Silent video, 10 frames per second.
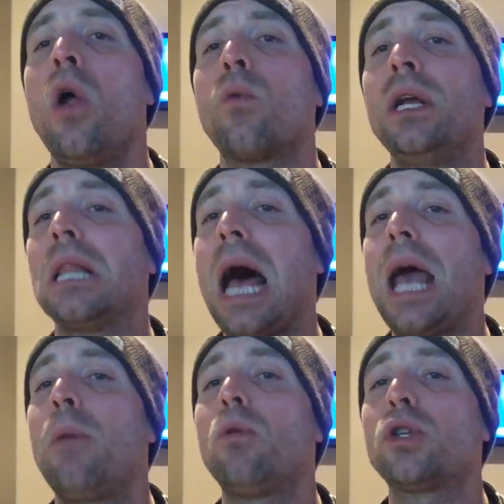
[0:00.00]

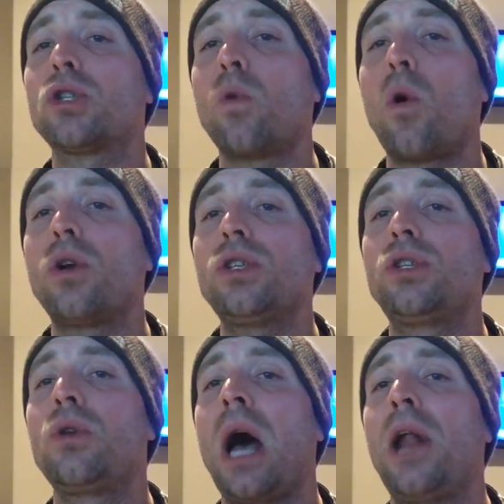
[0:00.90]
reliable source
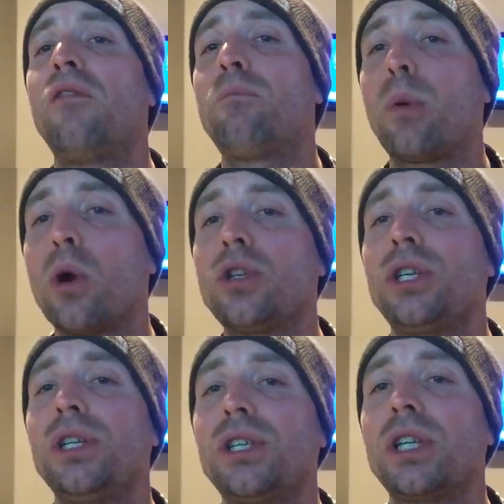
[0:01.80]
to kind of
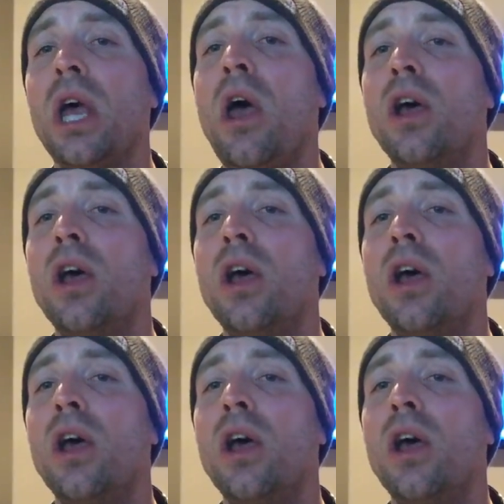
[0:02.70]
purchase